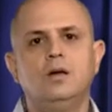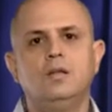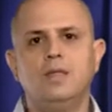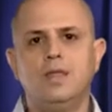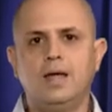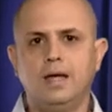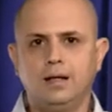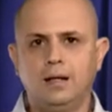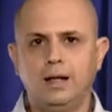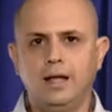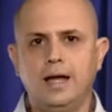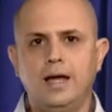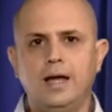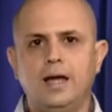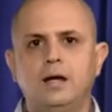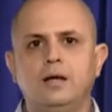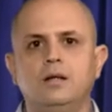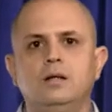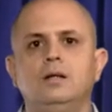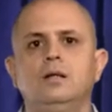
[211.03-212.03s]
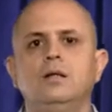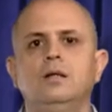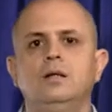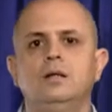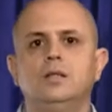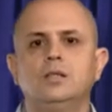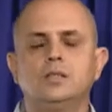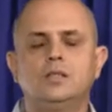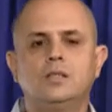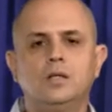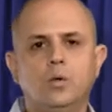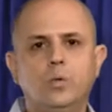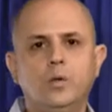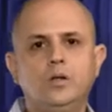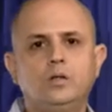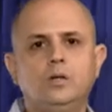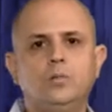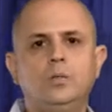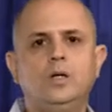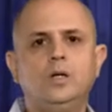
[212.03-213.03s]
that lag is
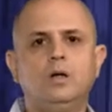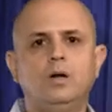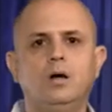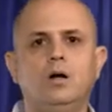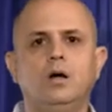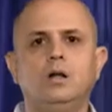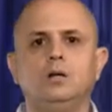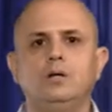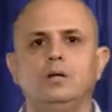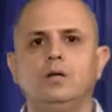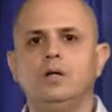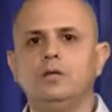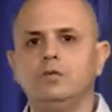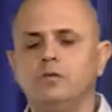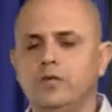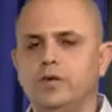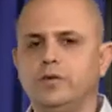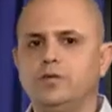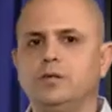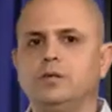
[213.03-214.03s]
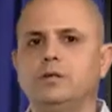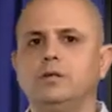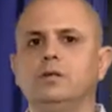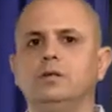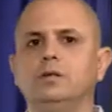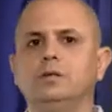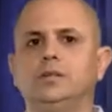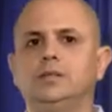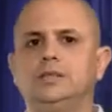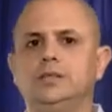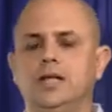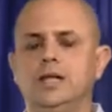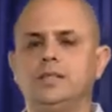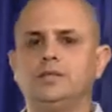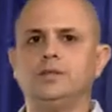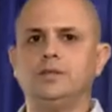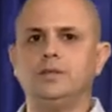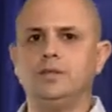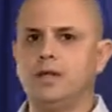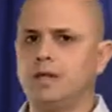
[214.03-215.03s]
going to be gone in a physical
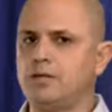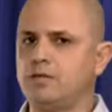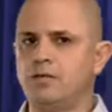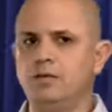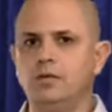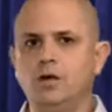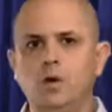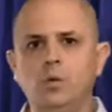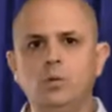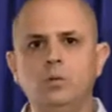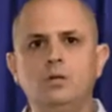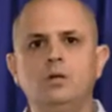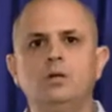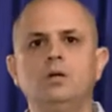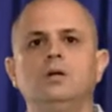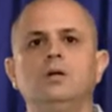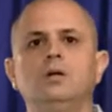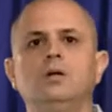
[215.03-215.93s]
disaster. That's known,